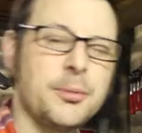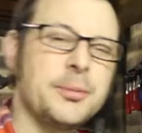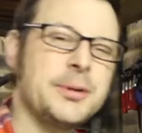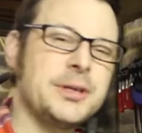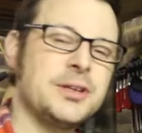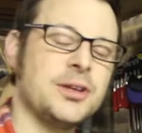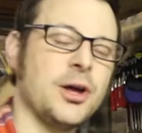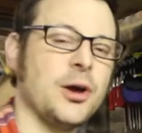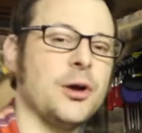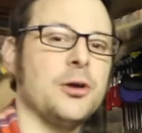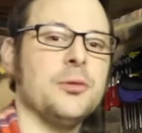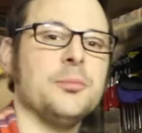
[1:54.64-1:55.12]
probably
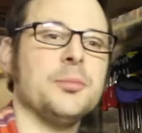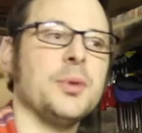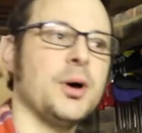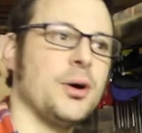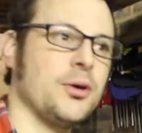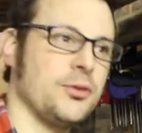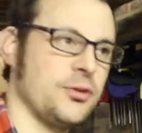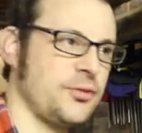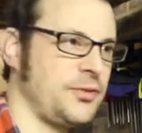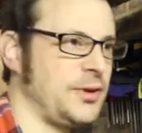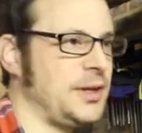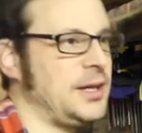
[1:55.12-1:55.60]
don't, but
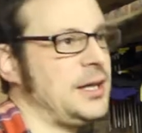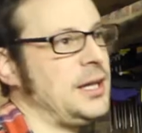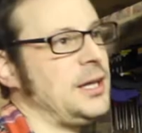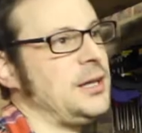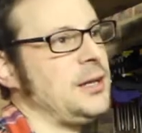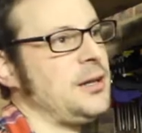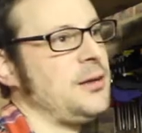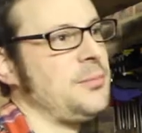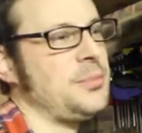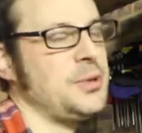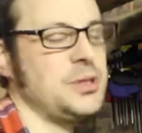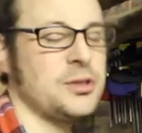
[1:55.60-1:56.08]
I was
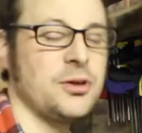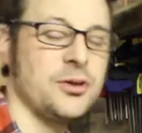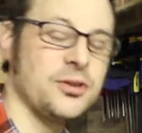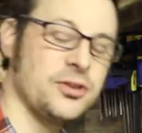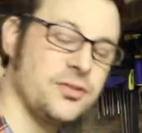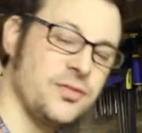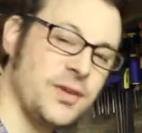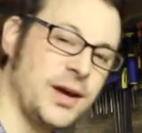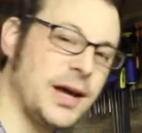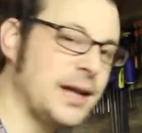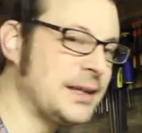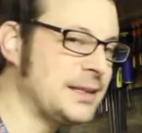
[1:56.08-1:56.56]
thinking it'd be
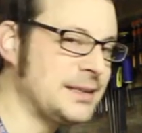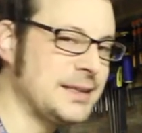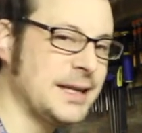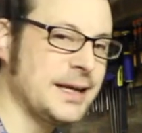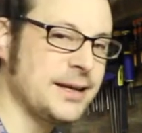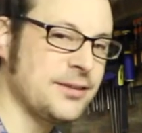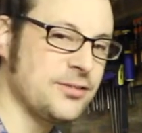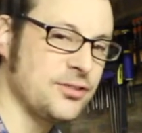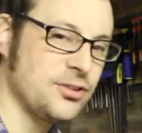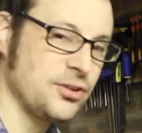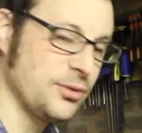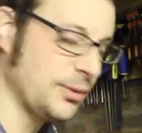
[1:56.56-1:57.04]
nice if it had
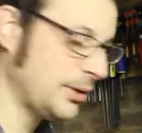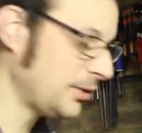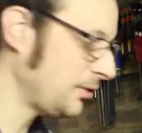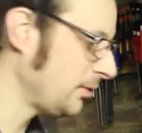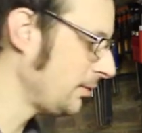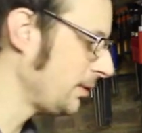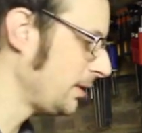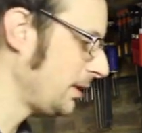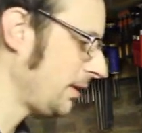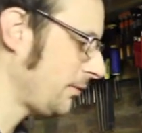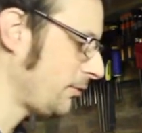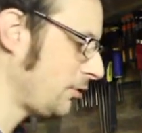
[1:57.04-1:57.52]
legs to it,
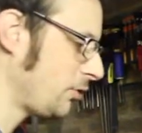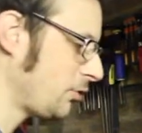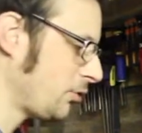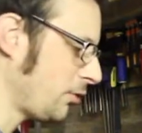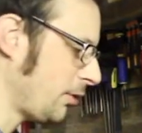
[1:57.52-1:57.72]
so I'm going to have to